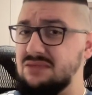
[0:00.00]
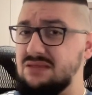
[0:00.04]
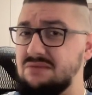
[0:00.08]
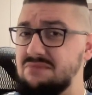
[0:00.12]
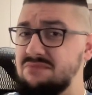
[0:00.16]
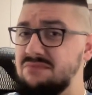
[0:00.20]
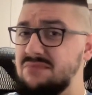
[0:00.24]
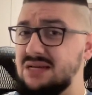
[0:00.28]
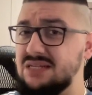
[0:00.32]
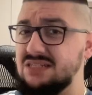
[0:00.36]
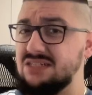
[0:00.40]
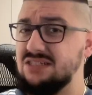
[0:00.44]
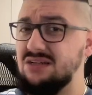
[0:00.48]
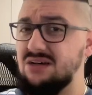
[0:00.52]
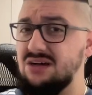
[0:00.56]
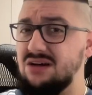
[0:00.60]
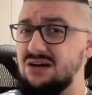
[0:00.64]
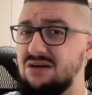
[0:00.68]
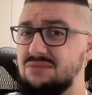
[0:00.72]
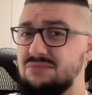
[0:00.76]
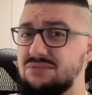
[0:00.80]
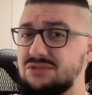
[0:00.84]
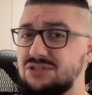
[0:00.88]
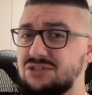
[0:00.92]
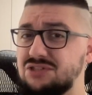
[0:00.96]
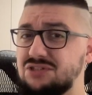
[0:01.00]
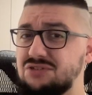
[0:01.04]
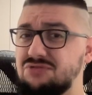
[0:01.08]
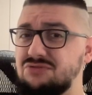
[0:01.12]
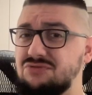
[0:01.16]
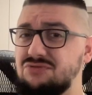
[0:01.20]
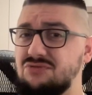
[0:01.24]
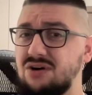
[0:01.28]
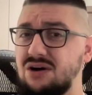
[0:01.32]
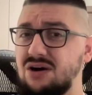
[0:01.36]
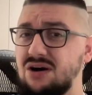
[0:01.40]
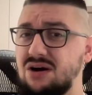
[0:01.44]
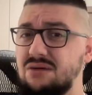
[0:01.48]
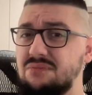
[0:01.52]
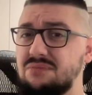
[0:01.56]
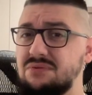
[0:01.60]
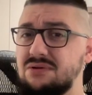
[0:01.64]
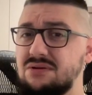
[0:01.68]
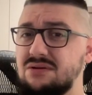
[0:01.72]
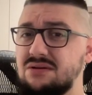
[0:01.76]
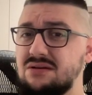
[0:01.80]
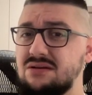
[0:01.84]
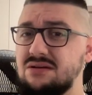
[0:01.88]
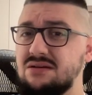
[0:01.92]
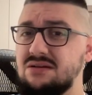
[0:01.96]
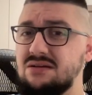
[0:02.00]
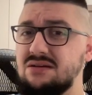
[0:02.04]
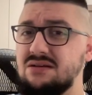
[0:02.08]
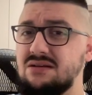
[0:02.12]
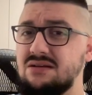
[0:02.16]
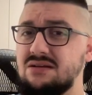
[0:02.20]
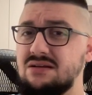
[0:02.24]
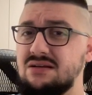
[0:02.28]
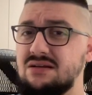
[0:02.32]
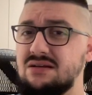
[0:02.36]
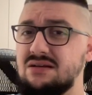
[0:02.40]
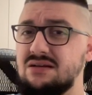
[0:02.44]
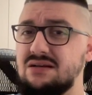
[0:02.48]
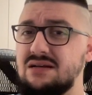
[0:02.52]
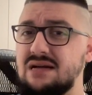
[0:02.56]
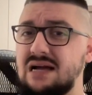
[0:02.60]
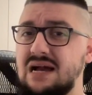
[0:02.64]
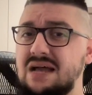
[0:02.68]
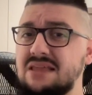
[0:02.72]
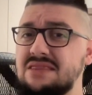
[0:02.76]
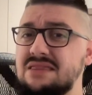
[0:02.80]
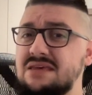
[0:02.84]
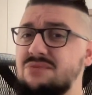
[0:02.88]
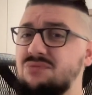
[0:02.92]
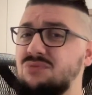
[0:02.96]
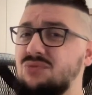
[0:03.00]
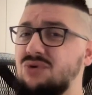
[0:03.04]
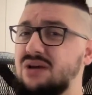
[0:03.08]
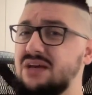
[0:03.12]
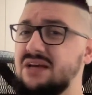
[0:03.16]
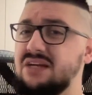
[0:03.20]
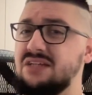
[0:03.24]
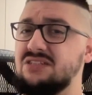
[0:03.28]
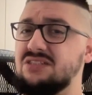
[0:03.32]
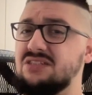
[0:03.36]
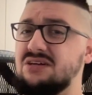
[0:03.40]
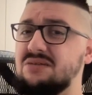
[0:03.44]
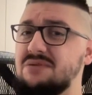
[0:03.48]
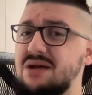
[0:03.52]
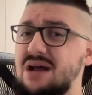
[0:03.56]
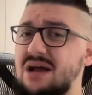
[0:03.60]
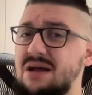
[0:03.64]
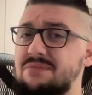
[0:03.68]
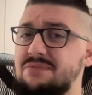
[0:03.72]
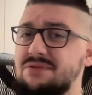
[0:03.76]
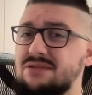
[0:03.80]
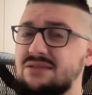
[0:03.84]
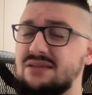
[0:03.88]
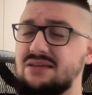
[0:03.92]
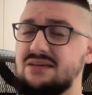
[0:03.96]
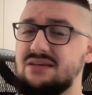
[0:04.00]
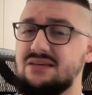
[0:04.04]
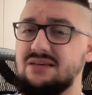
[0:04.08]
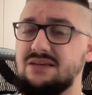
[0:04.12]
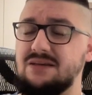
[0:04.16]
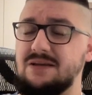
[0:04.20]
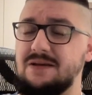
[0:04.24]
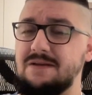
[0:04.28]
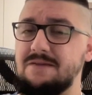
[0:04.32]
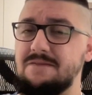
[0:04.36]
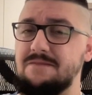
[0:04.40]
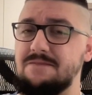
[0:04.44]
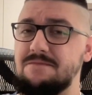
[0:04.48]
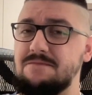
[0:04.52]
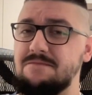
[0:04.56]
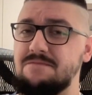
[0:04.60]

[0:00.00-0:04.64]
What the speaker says: mess up, screw up. And then what ends up happening